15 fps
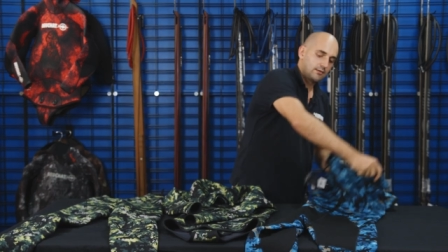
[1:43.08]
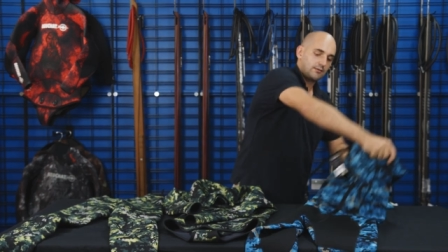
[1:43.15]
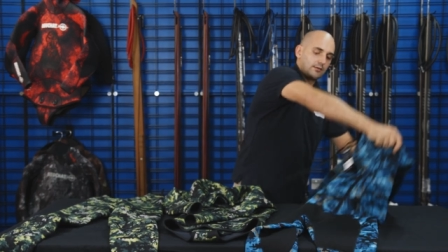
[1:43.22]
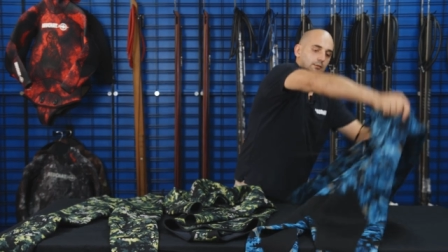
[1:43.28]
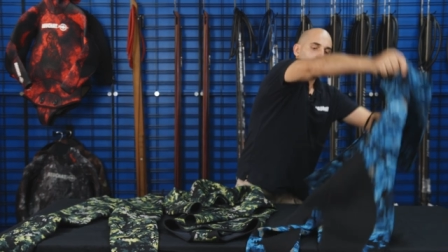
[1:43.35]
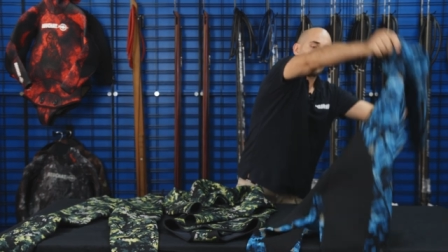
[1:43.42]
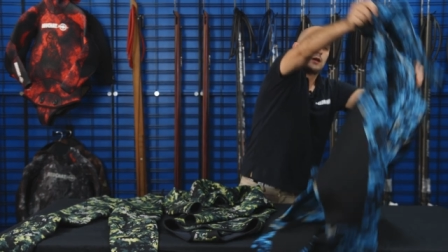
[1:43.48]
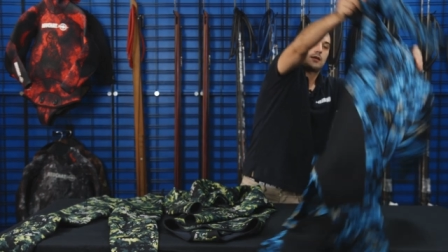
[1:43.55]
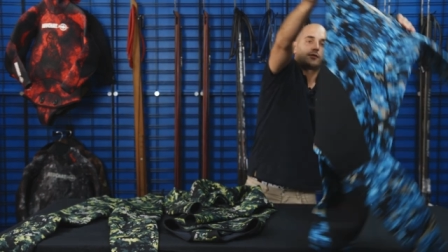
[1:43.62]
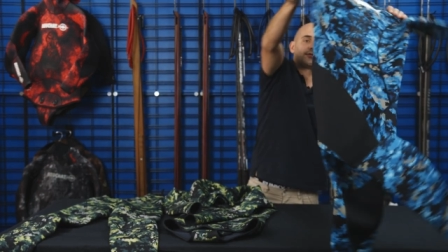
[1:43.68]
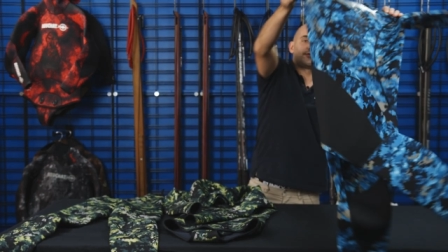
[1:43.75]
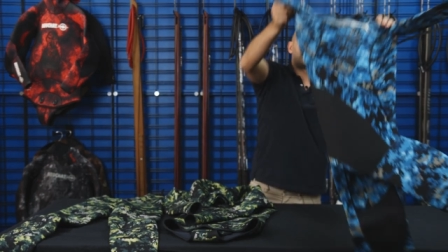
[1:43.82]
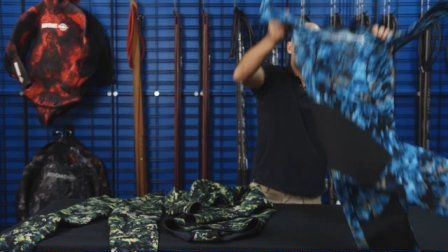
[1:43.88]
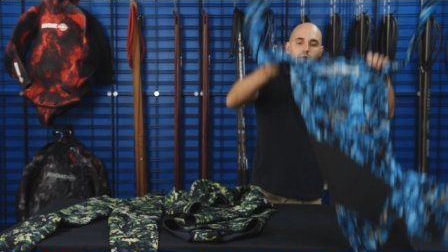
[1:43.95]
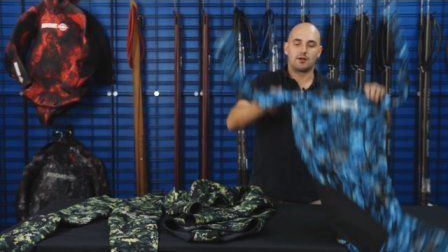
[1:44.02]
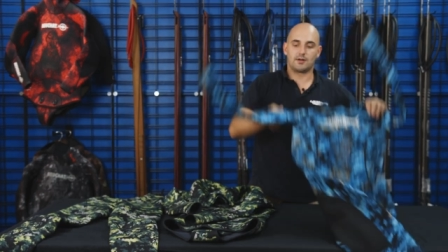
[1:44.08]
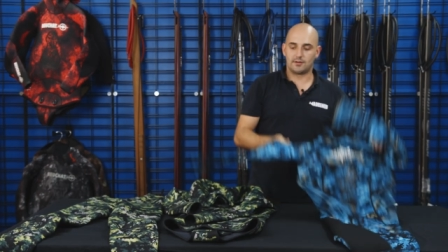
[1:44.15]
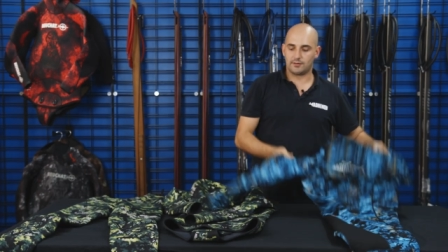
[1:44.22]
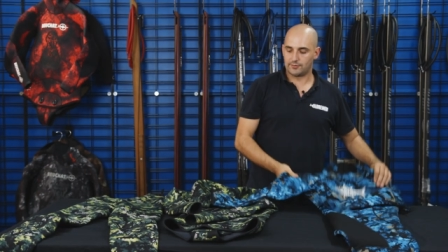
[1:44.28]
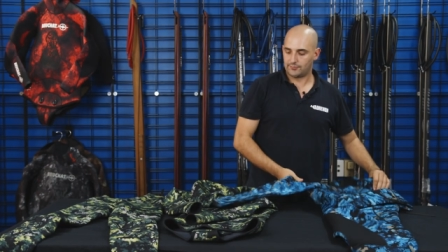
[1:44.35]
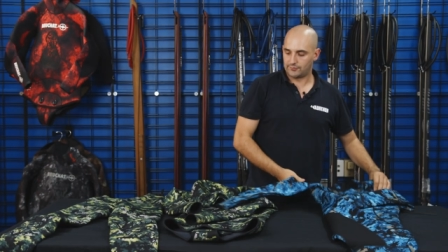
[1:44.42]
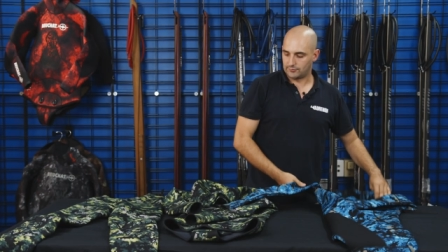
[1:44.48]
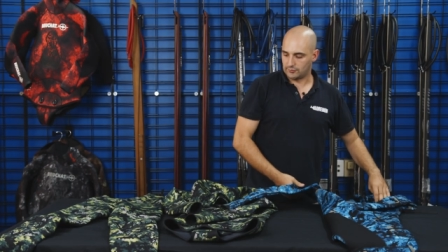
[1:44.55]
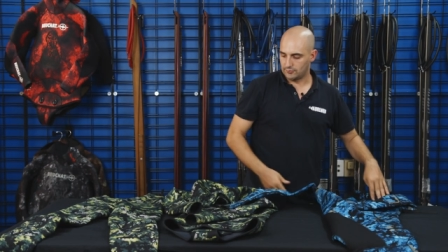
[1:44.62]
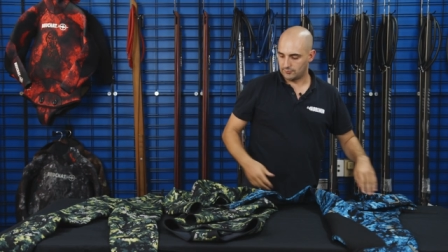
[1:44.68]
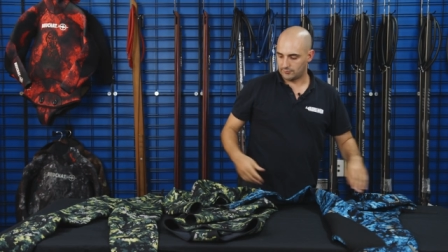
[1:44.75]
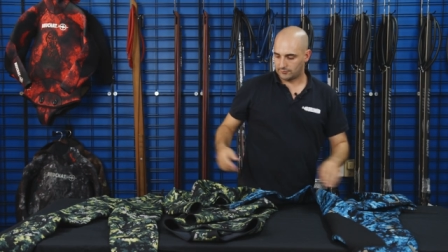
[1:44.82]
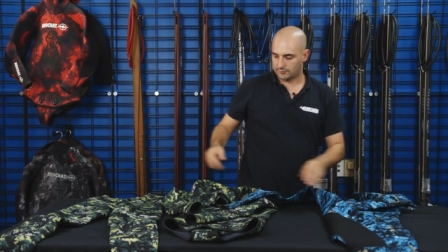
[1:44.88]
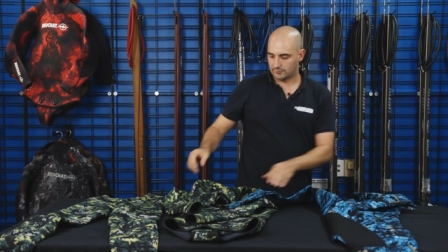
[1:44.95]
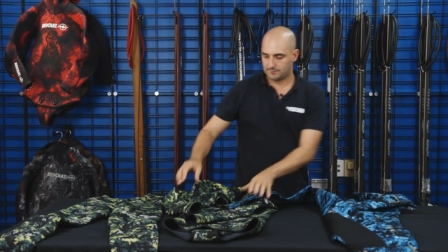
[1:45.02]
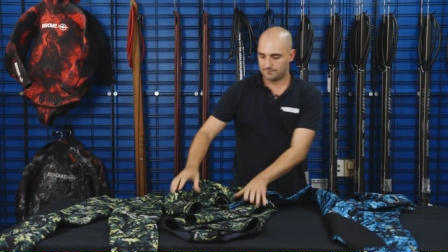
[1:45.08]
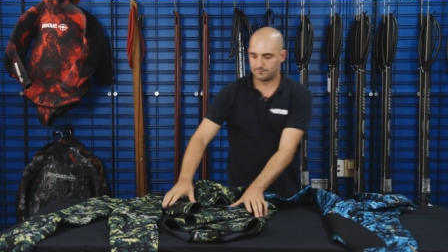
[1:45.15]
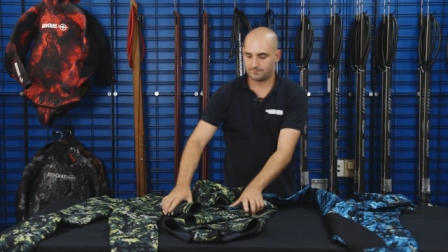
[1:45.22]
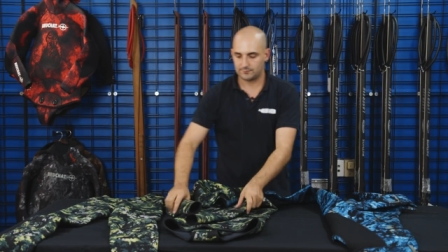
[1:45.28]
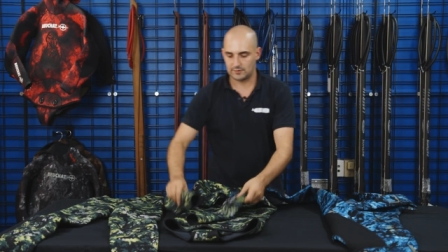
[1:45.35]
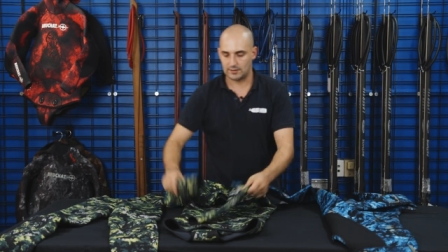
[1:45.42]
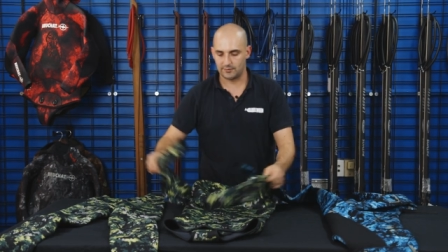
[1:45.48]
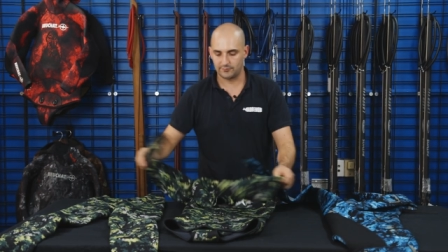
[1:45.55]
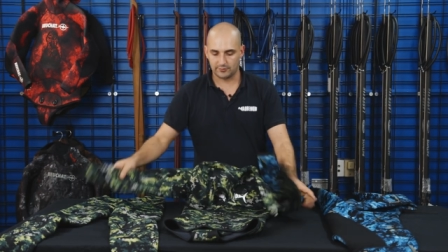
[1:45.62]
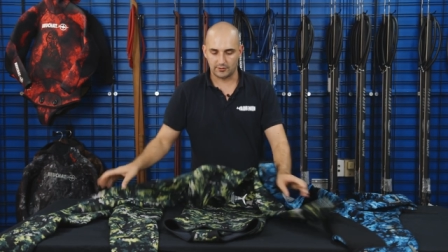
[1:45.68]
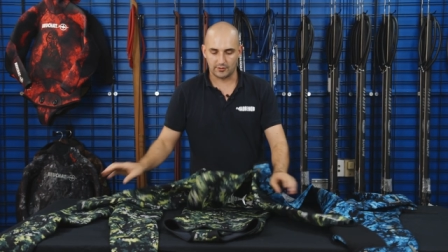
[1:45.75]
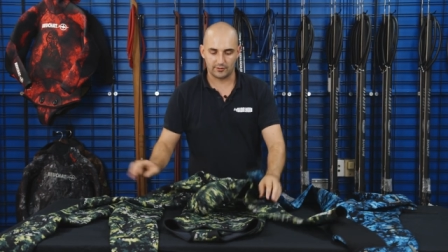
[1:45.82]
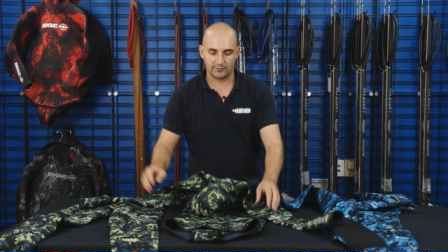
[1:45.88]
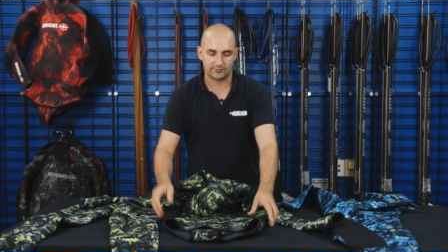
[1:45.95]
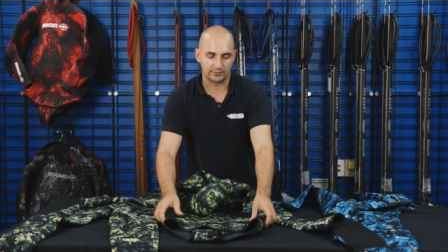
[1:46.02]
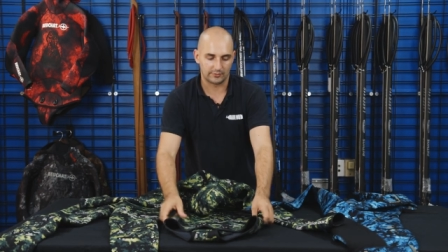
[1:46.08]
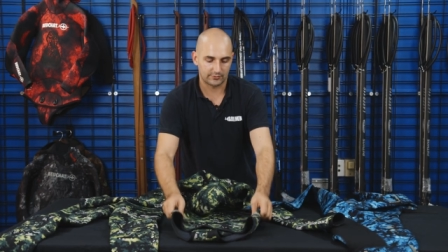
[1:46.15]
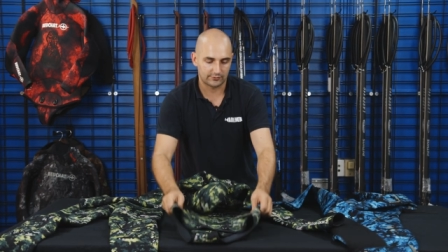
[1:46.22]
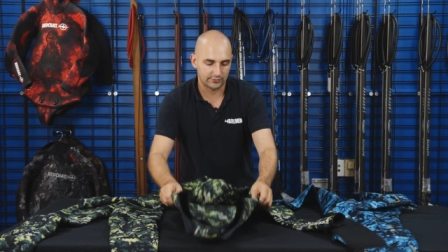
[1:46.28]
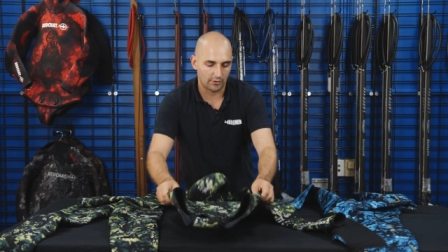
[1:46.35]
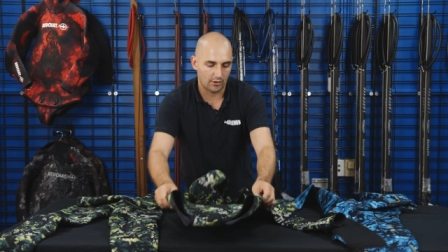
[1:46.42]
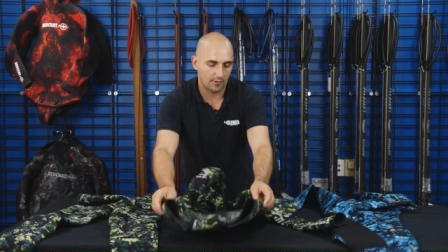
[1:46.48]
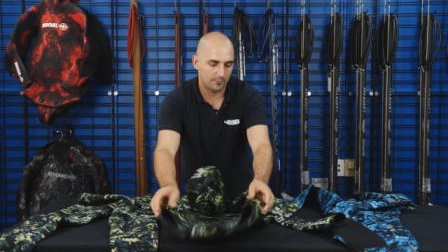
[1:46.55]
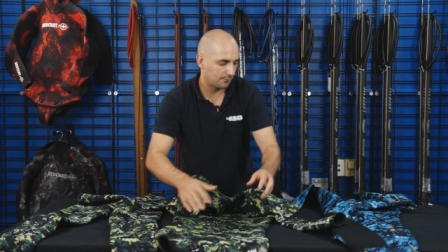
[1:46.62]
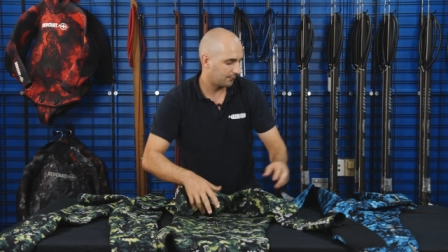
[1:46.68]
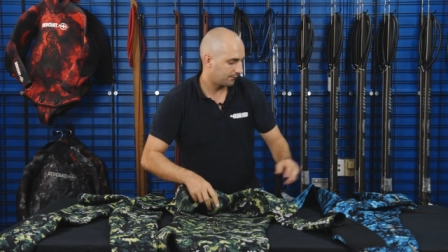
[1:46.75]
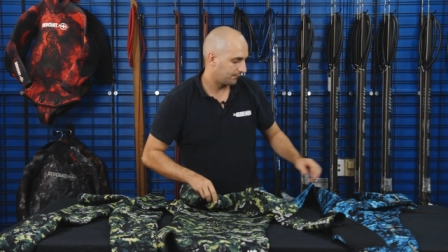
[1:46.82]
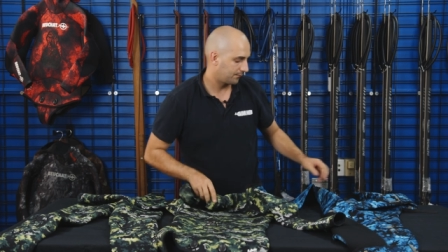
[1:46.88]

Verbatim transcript: so back to the front of the suits. Now, as you notice at the top